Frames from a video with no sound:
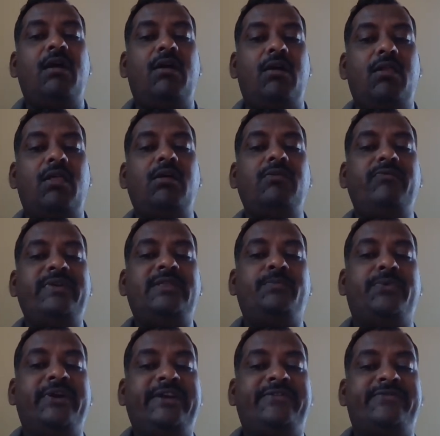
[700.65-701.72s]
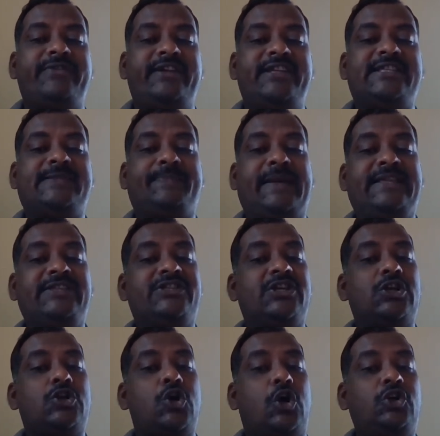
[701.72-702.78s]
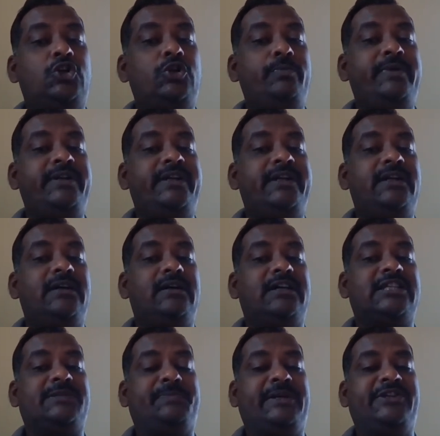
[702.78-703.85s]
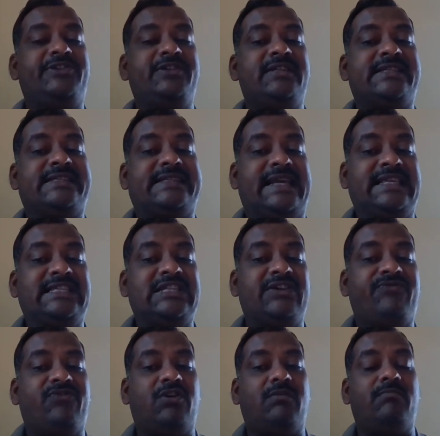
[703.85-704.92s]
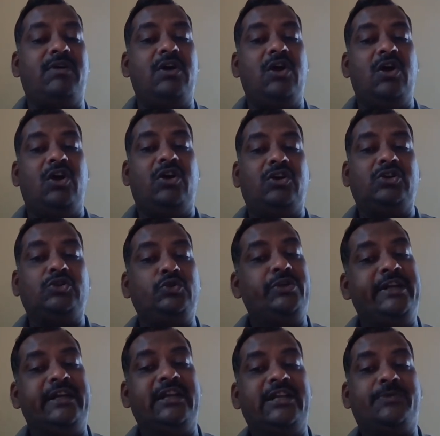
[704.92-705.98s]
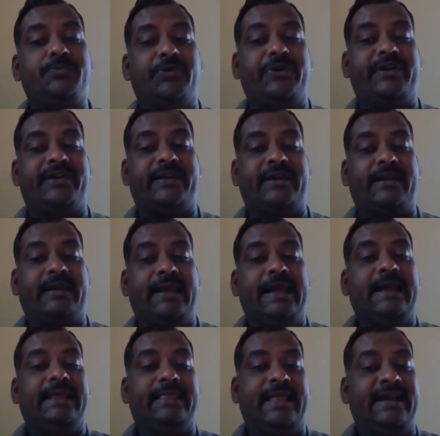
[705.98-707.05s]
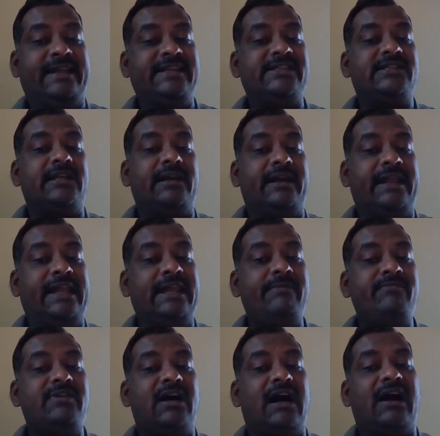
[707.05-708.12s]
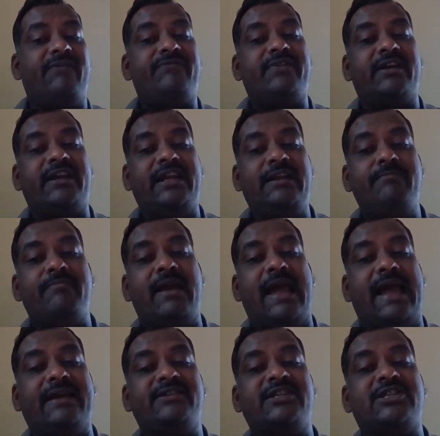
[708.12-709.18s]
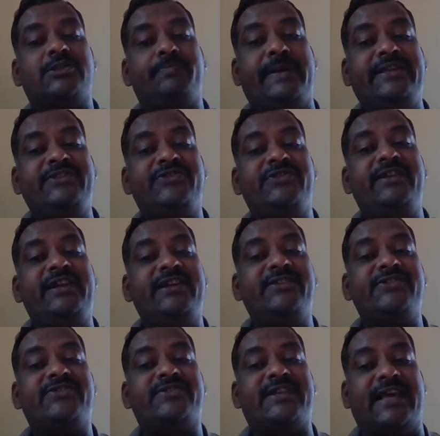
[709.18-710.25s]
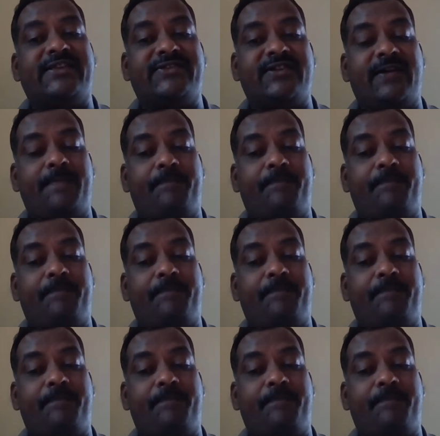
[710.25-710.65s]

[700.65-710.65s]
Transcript: Along with poetry, Spenser contributed a special stanza form to English poetry that is named after him as a Spenserian stanza.